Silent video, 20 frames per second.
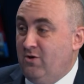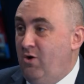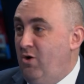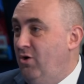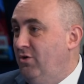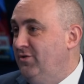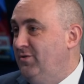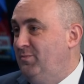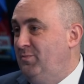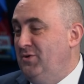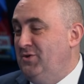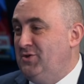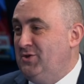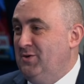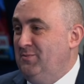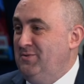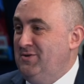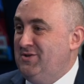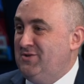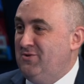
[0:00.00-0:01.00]
"Oh, this
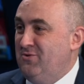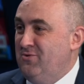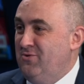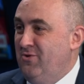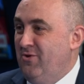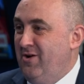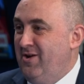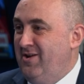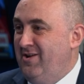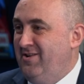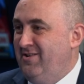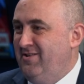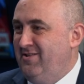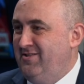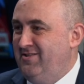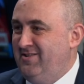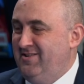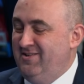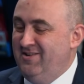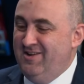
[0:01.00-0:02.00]
bishop, he's so great," and I
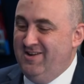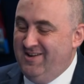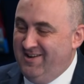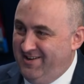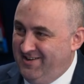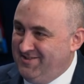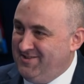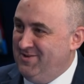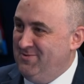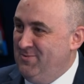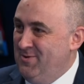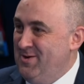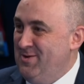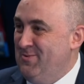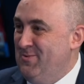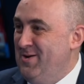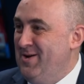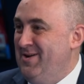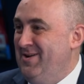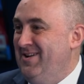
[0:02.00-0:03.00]
said, "I said, wait,
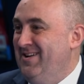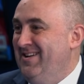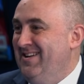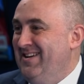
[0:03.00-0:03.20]
wait."